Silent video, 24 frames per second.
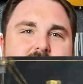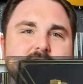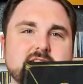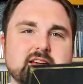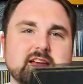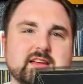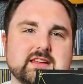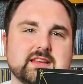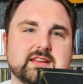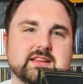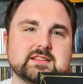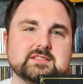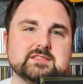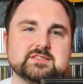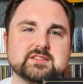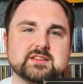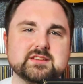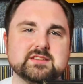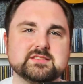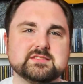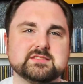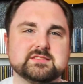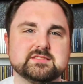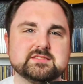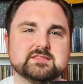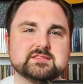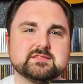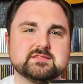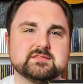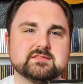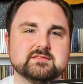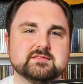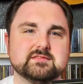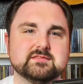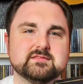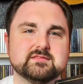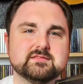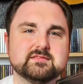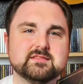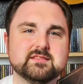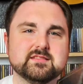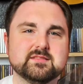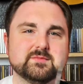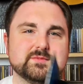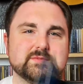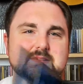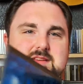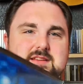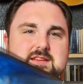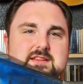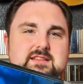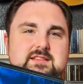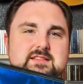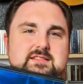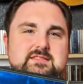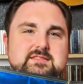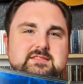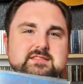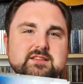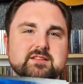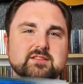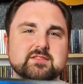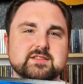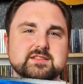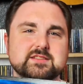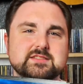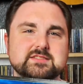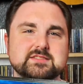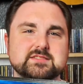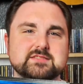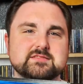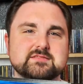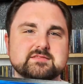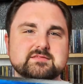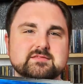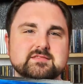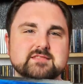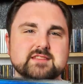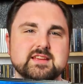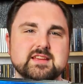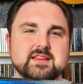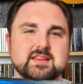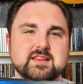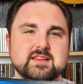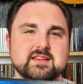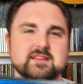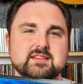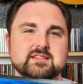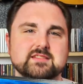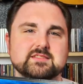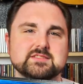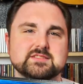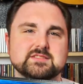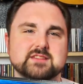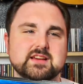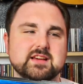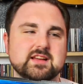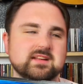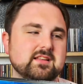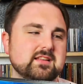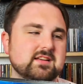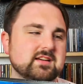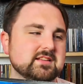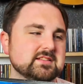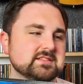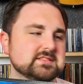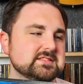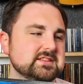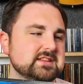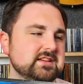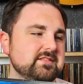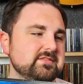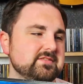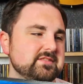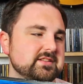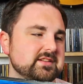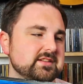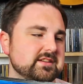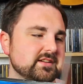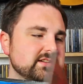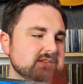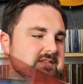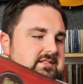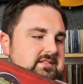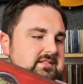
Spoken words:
and it just. So it's just got a lot of stuff in here.